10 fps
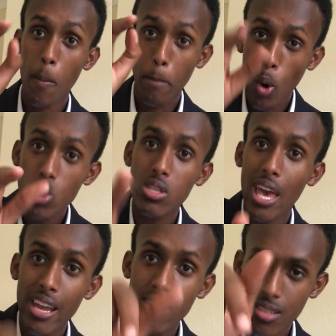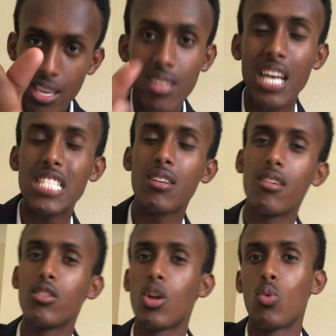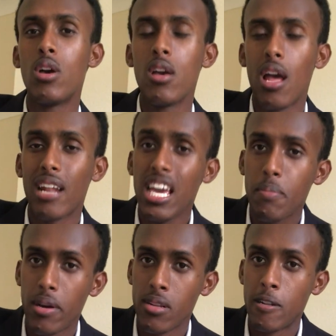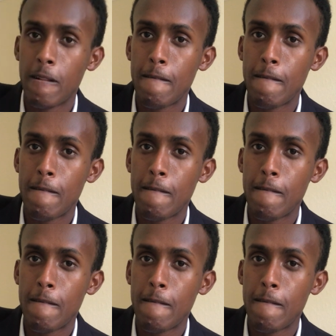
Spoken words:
pause it and hit that like button.